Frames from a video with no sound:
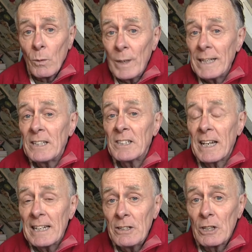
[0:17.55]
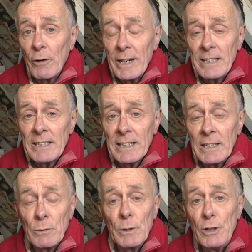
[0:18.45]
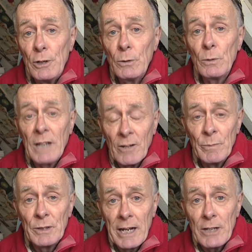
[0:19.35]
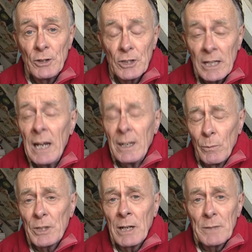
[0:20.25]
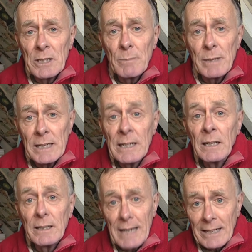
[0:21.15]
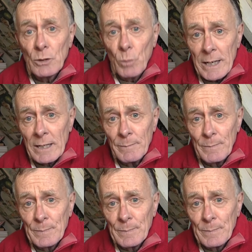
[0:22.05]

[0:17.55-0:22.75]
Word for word: when it is integrated into a new government agency which comes into being next week.